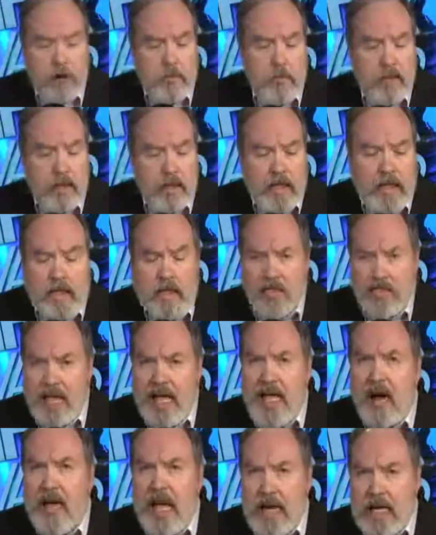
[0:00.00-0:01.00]
Lee, is
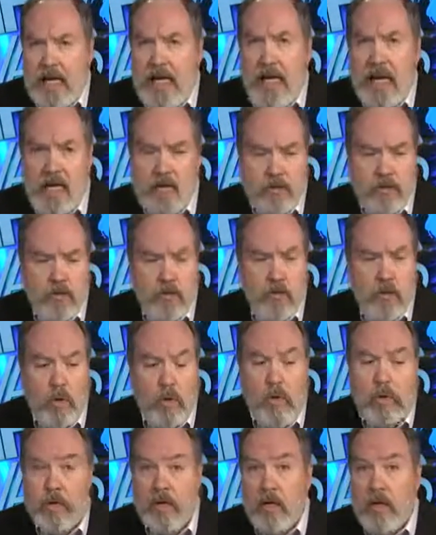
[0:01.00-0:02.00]
now 89 years
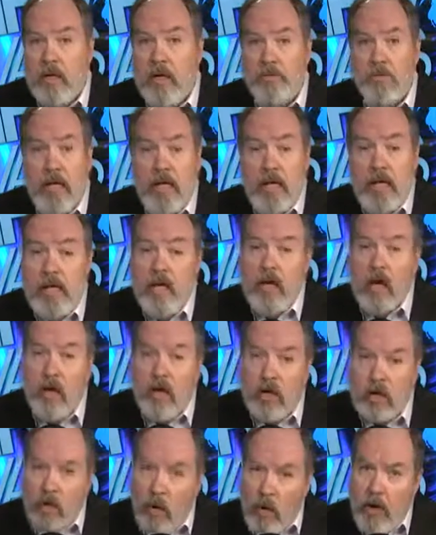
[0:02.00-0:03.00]
old. Her
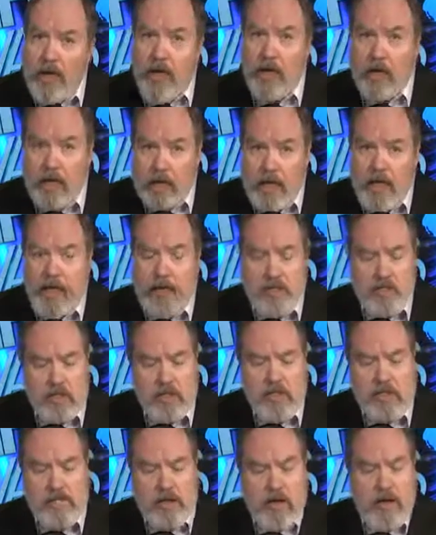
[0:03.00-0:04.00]
lawyer claims that
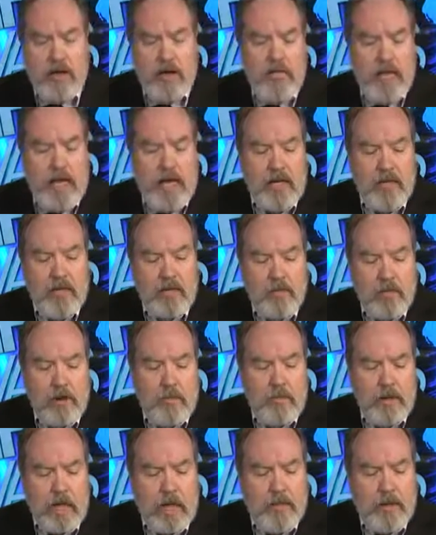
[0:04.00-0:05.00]
she found a manuscript.
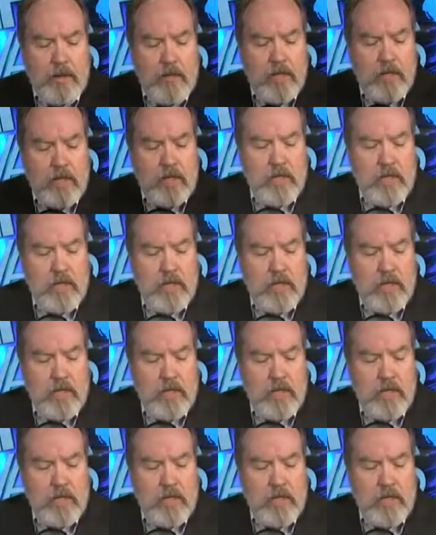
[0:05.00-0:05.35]
A lot of people said it